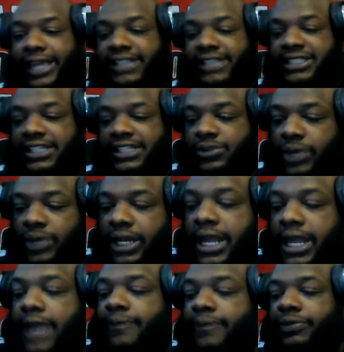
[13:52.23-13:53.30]
KC's winning
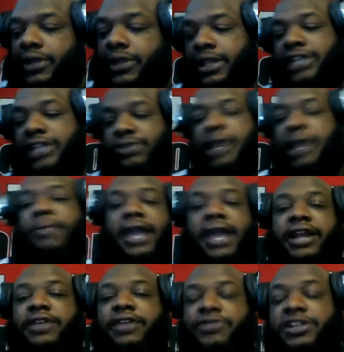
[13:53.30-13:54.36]
that. That's what I meant.
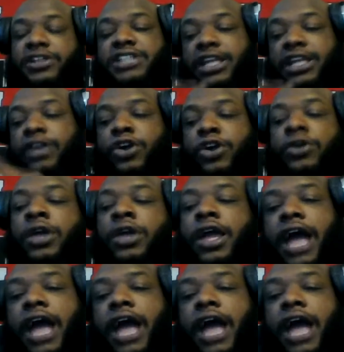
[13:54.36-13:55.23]
I didn't finish. I didn't go.